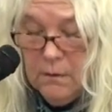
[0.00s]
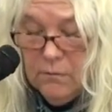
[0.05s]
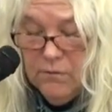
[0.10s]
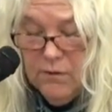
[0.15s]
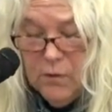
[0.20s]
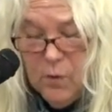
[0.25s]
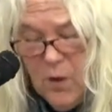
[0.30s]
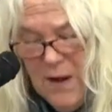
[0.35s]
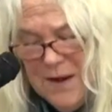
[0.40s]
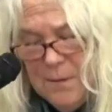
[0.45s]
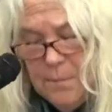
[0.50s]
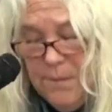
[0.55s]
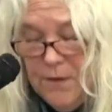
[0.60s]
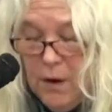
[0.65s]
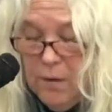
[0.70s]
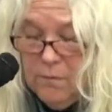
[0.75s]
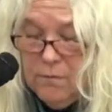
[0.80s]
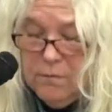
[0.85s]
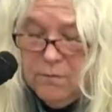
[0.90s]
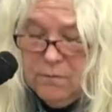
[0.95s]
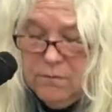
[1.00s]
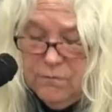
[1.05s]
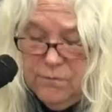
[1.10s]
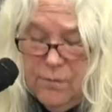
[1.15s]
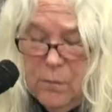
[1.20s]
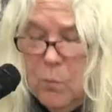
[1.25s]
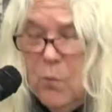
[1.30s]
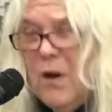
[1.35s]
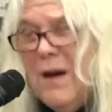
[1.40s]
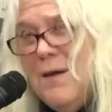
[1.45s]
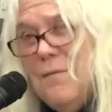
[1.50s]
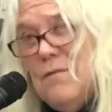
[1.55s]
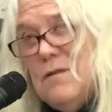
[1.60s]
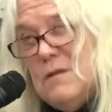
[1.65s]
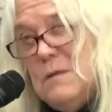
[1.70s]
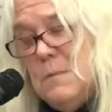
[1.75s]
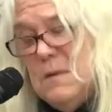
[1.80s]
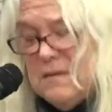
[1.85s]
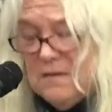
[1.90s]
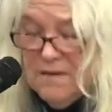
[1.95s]
For quite apart from whatever
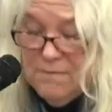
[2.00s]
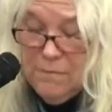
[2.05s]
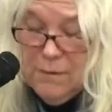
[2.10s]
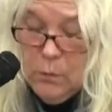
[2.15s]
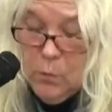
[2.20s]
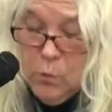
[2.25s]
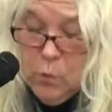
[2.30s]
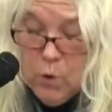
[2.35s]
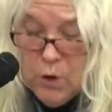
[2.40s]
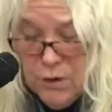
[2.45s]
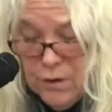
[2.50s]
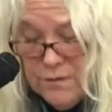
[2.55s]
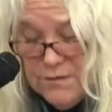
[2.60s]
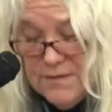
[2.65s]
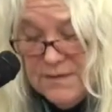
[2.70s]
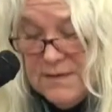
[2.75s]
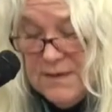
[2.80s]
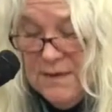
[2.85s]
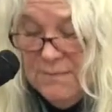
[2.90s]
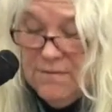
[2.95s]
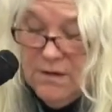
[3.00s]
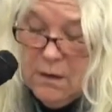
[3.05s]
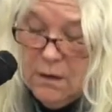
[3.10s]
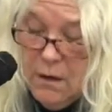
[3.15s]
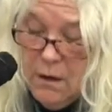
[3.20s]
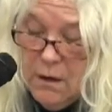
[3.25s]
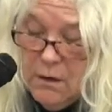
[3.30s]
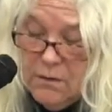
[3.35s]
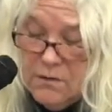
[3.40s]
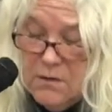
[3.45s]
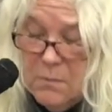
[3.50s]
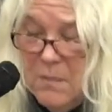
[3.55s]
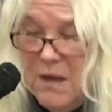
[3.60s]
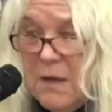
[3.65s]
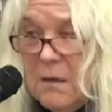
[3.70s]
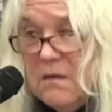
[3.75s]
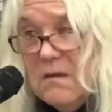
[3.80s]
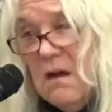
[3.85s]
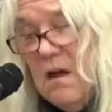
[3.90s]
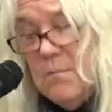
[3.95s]
specific words Stephen uttered to
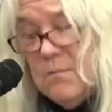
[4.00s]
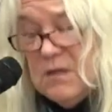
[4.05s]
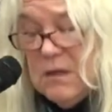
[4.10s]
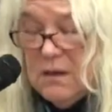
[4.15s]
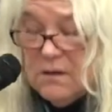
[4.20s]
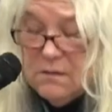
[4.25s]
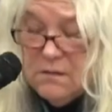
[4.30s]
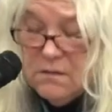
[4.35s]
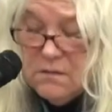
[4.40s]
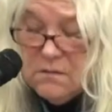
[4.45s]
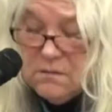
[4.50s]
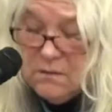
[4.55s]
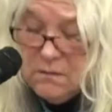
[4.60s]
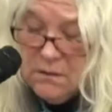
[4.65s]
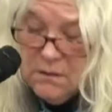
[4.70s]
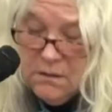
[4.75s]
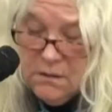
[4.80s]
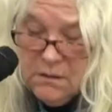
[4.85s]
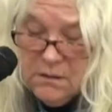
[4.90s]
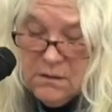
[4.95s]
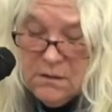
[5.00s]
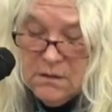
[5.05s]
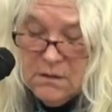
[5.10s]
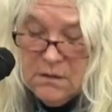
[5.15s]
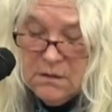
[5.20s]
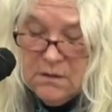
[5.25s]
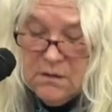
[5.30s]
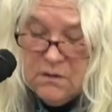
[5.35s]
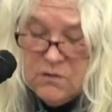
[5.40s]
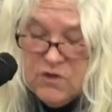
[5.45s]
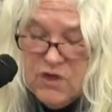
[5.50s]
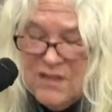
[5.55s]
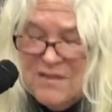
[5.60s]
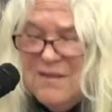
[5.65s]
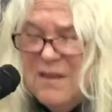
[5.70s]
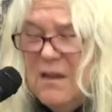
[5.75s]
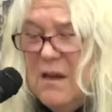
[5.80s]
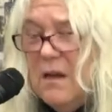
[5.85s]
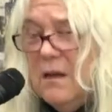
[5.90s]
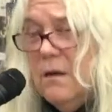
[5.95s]
me at times like this,
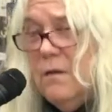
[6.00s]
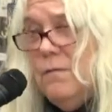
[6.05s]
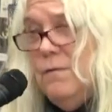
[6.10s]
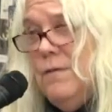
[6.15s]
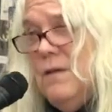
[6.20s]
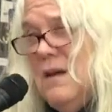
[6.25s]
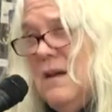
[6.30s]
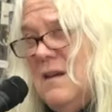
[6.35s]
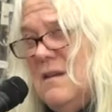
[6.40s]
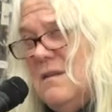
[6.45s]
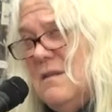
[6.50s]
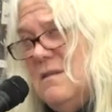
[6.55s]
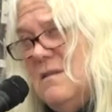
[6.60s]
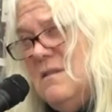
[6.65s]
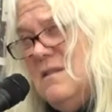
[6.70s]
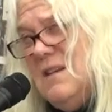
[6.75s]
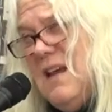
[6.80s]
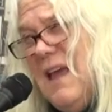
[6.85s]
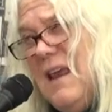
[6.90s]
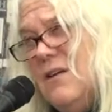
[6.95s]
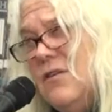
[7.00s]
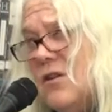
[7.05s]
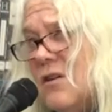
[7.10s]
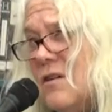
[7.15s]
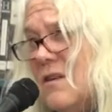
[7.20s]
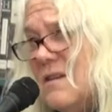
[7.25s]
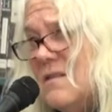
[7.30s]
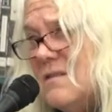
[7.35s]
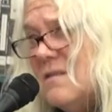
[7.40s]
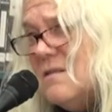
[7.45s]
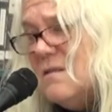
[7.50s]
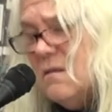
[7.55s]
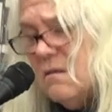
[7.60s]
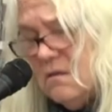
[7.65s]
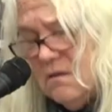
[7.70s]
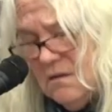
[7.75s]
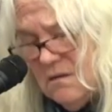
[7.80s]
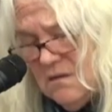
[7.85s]
just the infinite tenderness